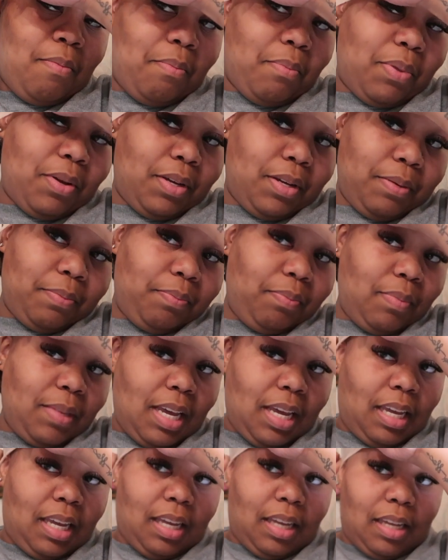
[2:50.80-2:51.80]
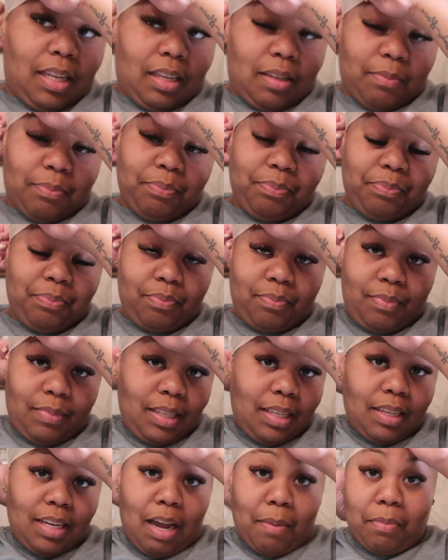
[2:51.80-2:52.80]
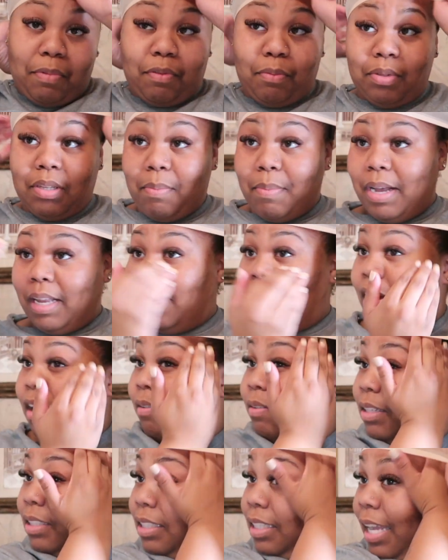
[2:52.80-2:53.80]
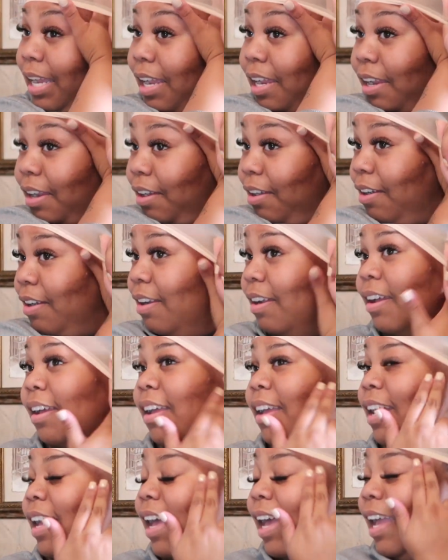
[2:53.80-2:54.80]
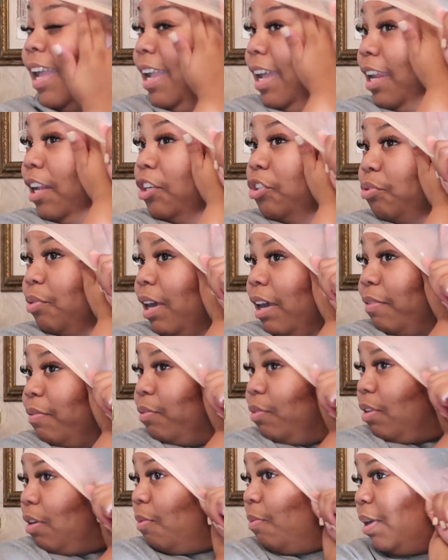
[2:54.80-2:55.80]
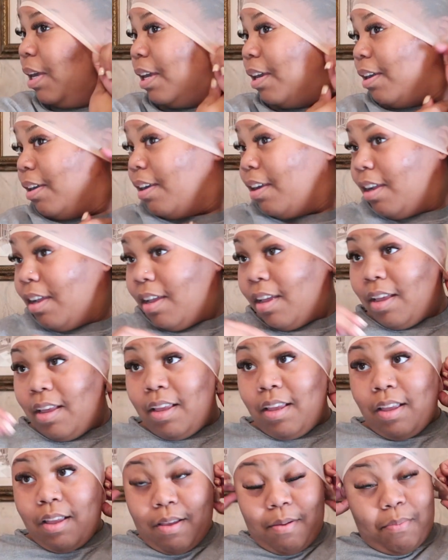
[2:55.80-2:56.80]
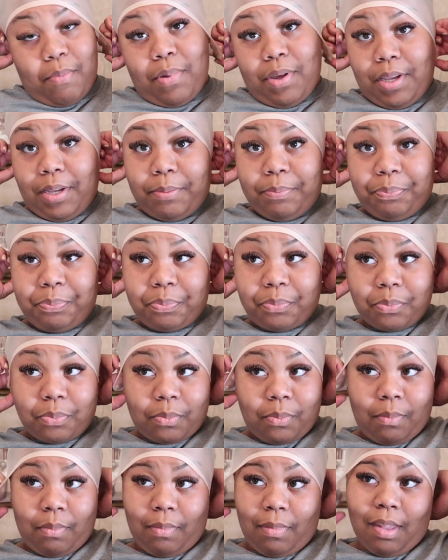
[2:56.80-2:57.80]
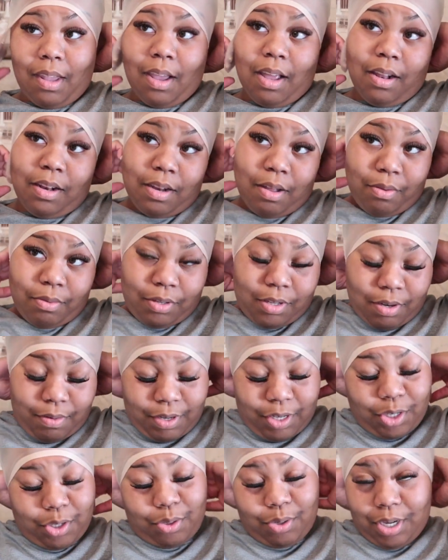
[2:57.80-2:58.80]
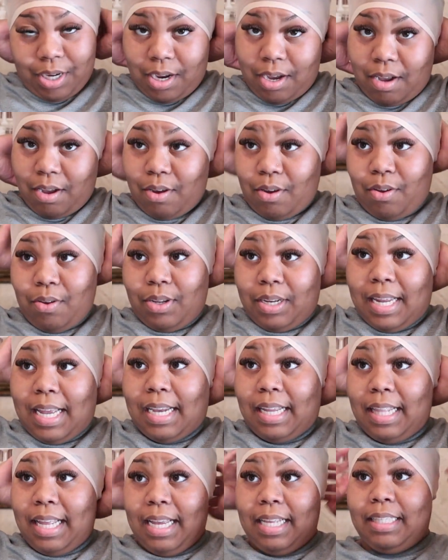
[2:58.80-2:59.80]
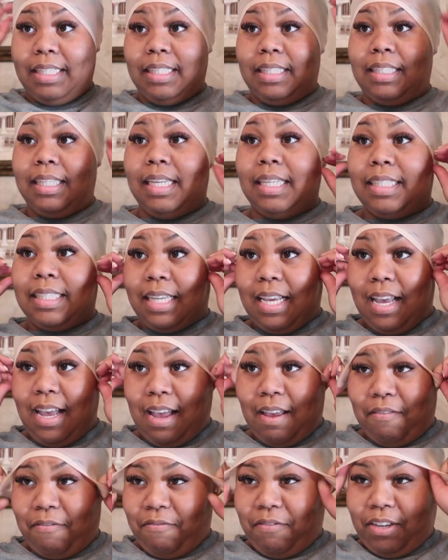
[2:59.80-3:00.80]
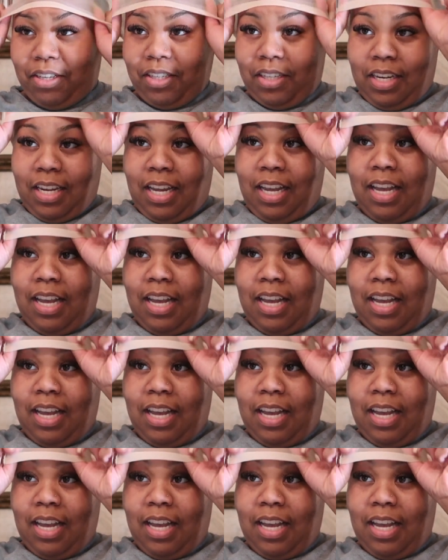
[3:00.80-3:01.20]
But again, coming from somebody that already stay here, I ain't gotta travel nowhere. But long story short, y'all, online classes is officially